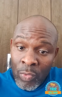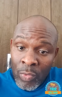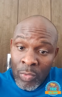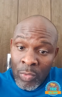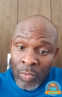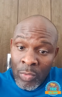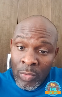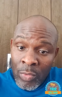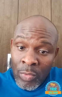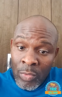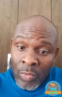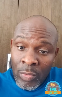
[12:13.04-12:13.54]

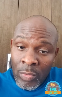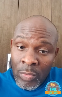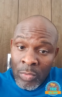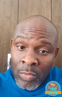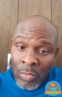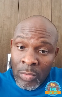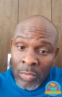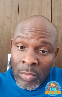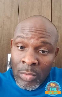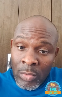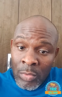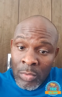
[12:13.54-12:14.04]

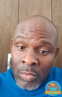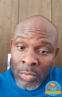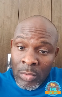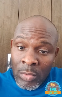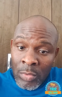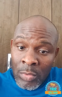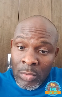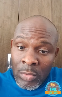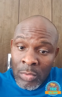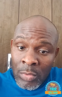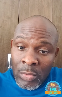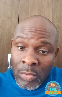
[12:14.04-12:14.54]

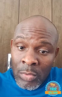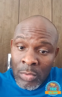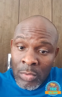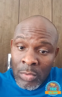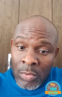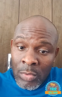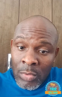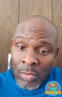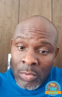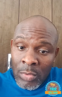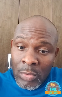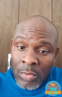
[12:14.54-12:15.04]

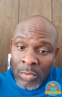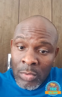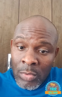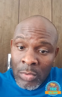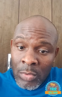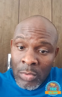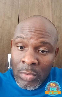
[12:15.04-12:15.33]
Nothing is said.